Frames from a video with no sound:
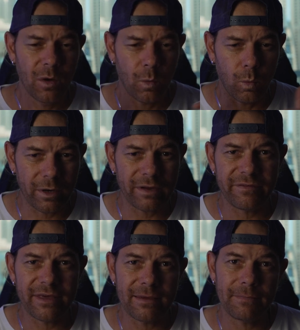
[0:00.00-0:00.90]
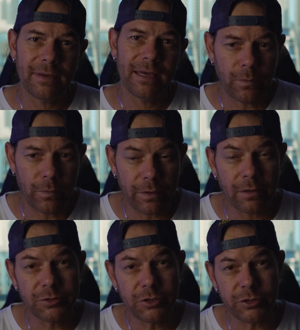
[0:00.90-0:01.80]
One of them
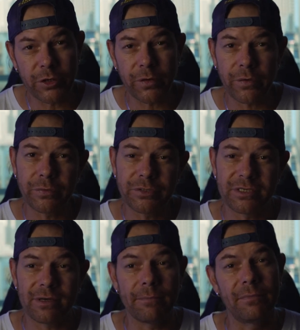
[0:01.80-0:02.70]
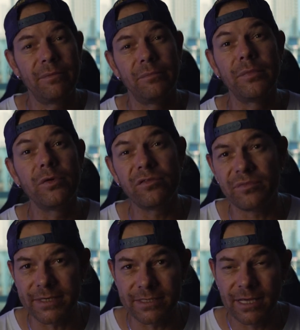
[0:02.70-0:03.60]
will show some
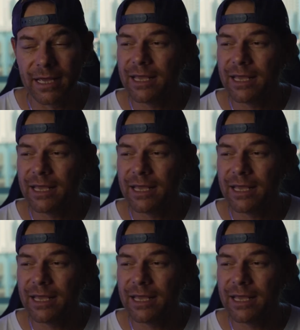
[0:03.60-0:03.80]
movement.